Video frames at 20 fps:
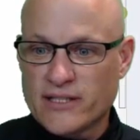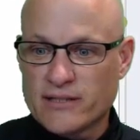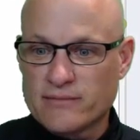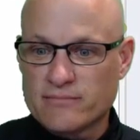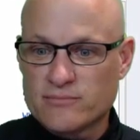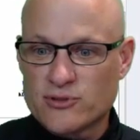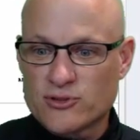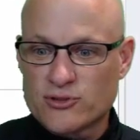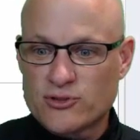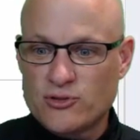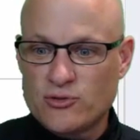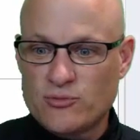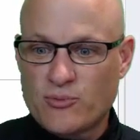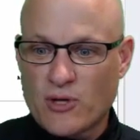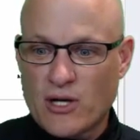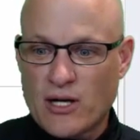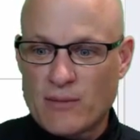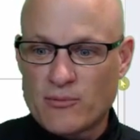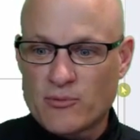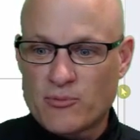Is that it? Just
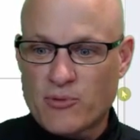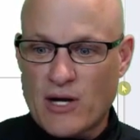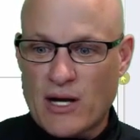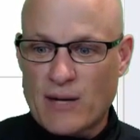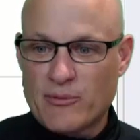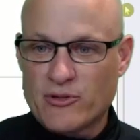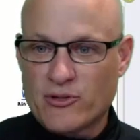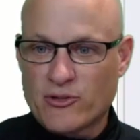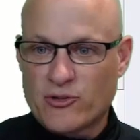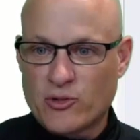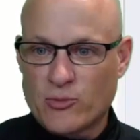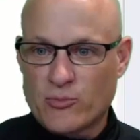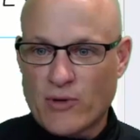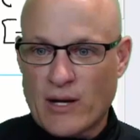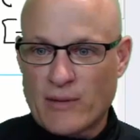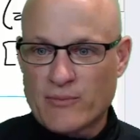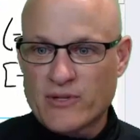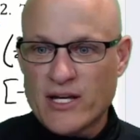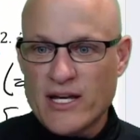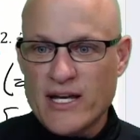two problems? Probably just
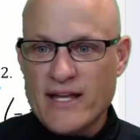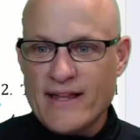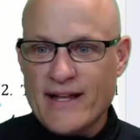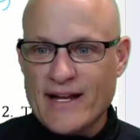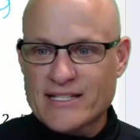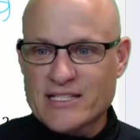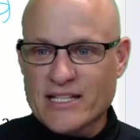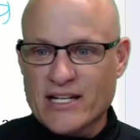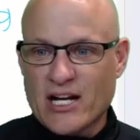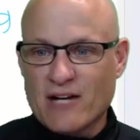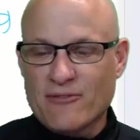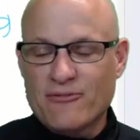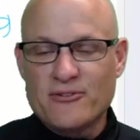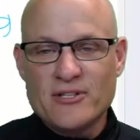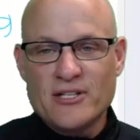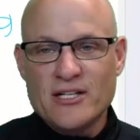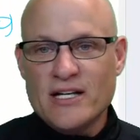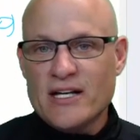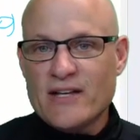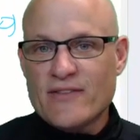two problems. That's
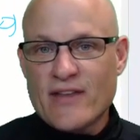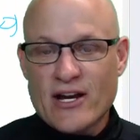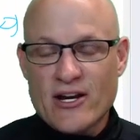enough.